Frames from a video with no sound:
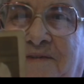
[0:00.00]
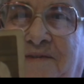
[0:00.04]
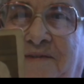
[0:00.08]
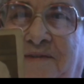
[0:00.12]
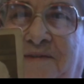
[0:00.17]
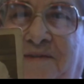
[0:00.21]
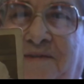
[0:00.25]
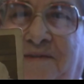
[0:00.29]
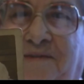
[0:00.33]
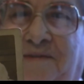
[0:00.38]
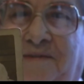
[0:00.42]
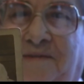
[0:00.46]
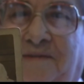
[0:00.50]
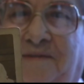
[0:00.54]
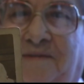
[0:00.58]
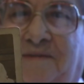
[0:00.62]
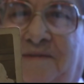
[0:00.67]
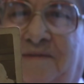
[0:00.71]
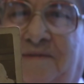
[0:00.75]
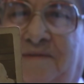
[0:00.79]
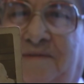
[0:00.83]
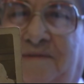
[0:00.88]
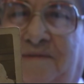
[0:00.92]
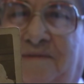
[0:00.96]

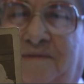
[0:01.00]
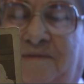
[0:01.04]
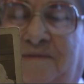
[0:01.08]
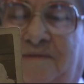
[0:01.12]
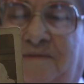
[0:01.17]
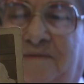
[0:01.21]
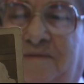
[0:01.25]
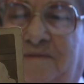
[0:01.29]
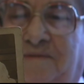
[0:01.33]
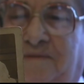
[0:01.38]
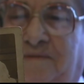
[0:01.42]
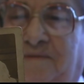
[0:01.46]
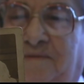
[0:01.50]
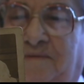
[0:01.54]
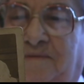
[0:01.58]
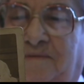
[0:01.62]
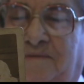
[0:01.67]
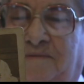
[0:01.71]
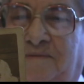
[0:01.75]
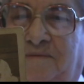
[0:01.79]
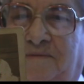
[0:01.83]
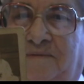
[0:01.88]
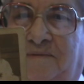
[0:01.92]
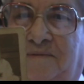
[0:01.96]

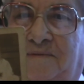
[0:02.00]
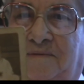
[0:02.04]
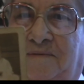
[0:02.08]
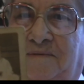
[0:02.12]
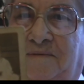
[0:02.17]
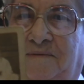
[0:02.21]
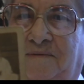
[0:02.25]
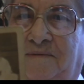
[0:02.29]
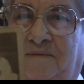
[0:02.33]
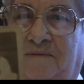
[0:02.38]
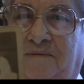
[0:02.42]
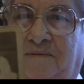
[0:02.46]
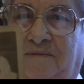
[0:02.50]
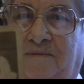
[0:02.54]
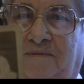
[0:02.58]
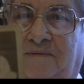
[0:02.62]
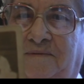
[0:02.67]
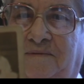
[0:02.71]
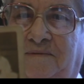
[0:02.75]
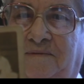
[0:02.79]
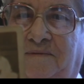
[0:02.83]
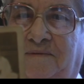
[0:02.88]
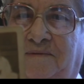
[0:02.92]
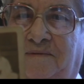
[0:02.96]

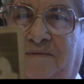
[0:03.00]
No one is speaking in this clip.